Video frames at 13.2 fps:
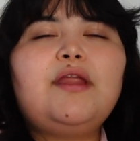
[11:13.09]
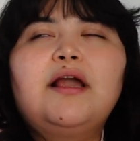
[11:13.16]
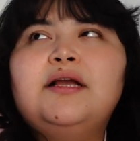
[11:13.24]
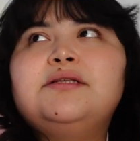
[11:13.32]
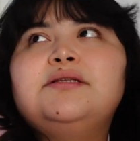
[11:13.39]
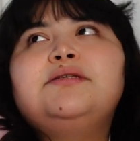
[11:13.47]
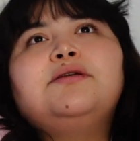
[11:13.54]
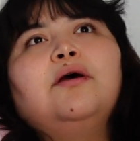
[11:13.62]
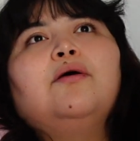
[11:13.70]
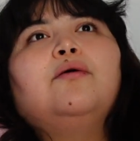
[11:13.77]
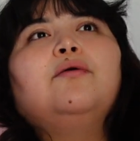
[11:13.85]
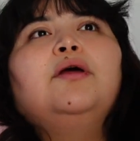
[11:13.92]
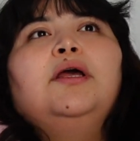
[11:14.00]
And
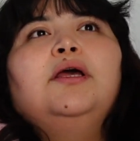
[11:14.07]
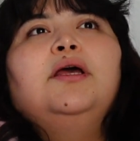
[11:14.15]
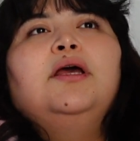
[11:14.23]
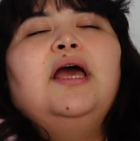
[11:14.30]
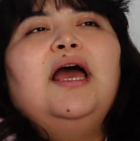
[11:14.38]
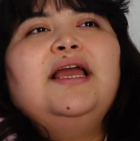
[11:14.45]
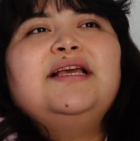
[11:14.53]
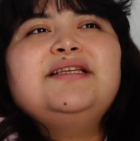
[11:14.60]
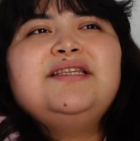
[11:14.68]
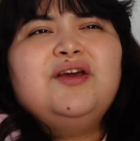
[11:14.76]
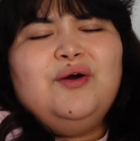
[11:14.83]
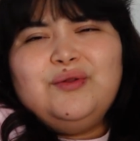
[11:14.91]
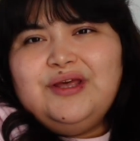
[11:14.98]
so I guess
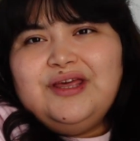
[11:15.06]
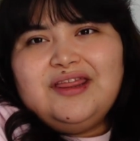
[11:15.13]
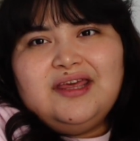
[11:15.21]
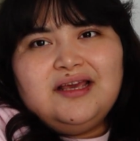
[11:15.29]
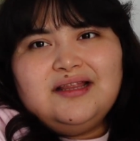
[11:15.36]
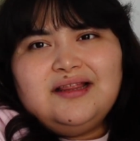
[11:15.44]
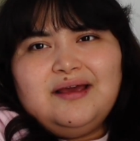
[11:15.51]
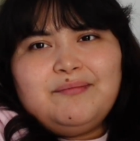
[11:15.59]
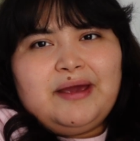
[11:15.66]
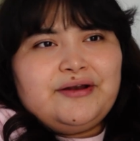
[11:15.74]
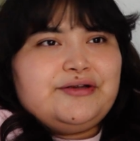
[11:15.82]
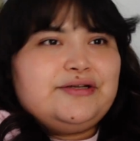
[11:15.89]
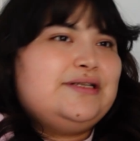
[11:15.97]
the only thing that
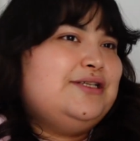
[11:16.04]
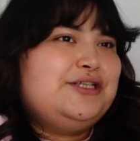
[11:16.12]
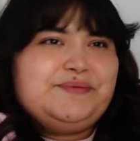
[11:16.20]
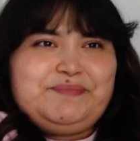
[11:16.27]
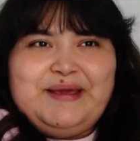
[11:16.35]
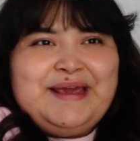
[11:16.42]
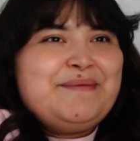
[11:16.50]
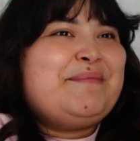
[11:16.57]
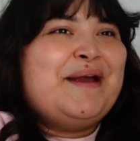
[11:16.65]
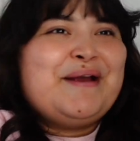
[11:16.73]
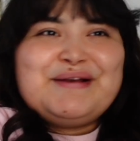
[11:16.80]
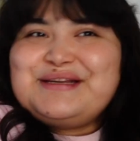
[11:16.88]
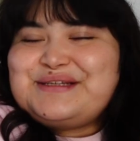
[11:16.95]
matters is just being
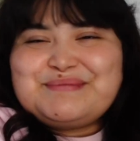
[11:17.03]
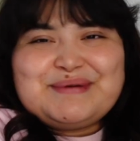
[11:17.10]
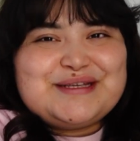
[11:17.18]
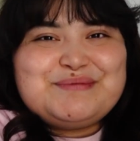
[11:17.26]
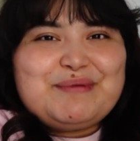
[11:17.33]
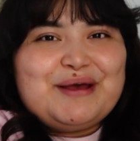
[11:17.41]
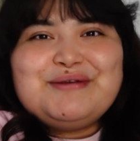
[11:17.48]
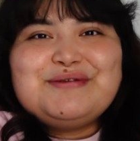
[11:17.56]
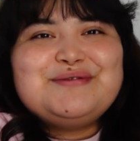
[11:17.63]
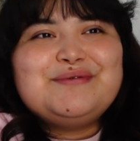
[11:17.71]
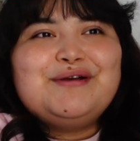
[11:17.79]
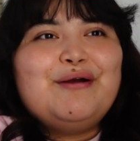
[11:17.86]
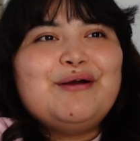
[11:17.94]
married to my
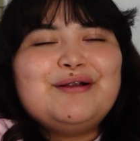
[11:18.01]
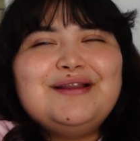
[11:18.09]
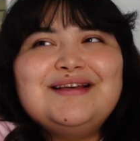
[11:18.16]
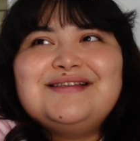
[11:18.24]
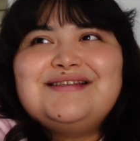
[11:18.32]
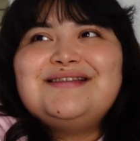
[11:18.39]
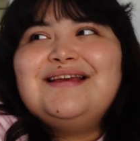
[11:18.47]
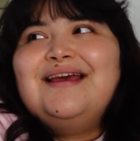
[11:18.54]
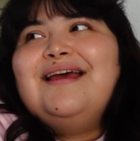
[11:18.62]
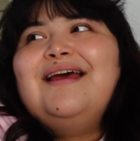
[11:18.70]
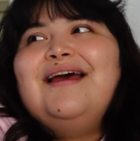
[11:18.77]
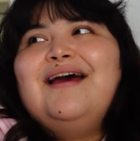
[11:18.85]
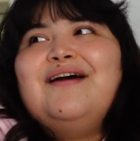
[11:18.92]
spouse, regardless
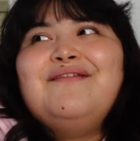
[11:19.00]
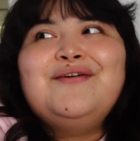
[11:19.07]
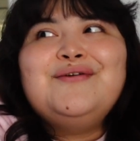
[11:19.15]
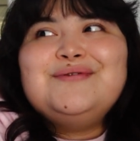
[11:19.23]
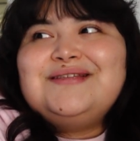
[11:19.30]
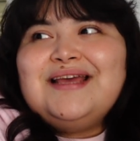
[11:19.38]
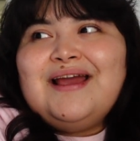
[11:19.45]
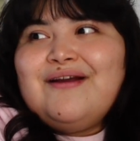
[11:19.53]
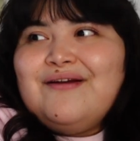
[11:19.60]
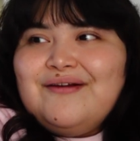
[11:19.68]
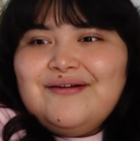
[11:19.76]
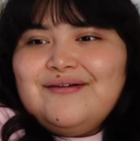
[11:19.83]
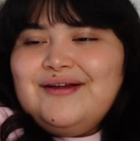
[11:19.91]
of who's
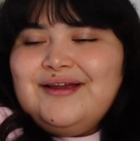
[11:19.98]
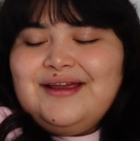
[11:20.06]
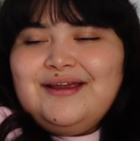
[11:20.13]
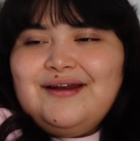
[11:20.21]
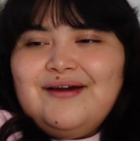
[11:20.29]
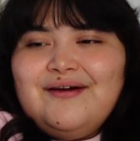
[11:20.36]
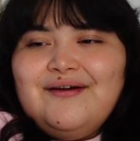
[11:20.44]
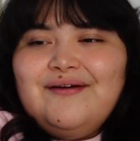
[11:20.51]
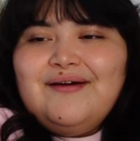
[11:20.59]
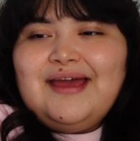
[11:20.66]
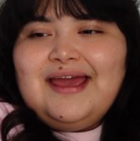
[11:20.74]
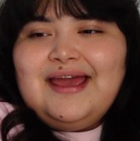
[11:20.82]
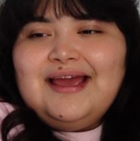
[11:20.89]
there, you know.
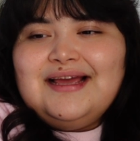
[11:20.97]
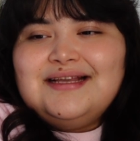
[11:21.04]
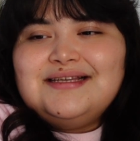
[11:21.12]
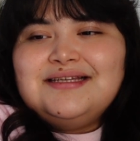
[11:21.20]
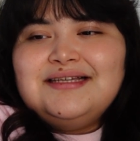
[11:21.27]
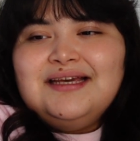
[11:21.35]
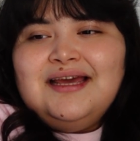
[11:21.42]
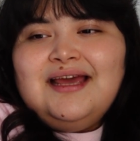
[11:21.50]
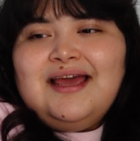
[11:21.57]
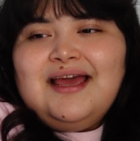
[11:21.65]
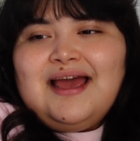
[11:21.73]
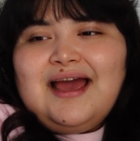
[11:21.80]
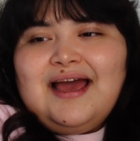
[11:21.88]
And
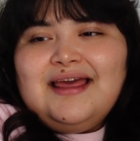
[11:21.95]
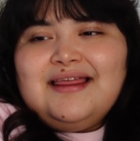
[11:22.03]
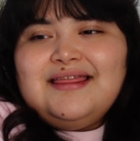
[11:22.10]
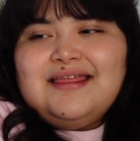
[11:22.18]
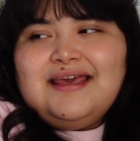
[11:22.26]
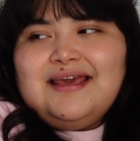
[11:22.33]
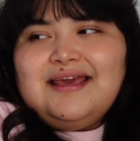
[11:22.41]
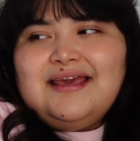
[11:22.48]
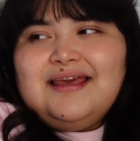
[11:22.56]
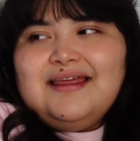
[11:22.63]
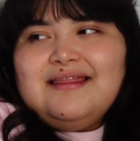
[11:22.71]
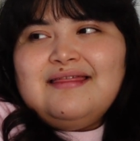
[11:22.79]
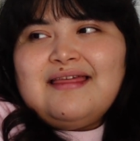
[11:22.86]
I think
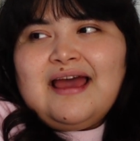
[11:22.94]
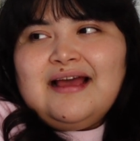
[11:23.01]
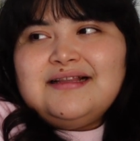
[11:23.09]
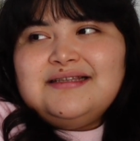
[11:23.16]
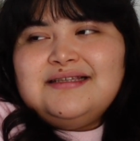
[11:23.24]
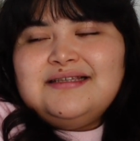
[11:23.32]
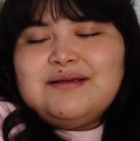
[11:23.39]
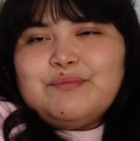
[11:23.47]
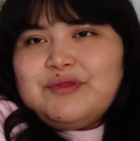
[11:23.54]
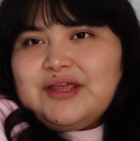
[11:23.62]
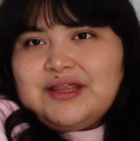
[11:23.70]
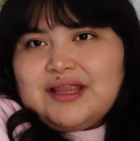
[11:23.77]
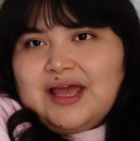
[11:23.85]
that's
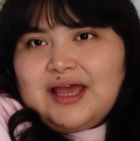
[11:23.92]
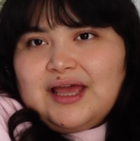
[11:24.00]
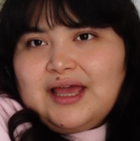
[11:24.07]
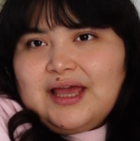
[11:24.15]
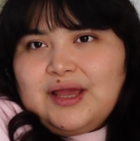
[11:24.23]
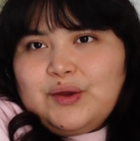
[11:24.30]
something that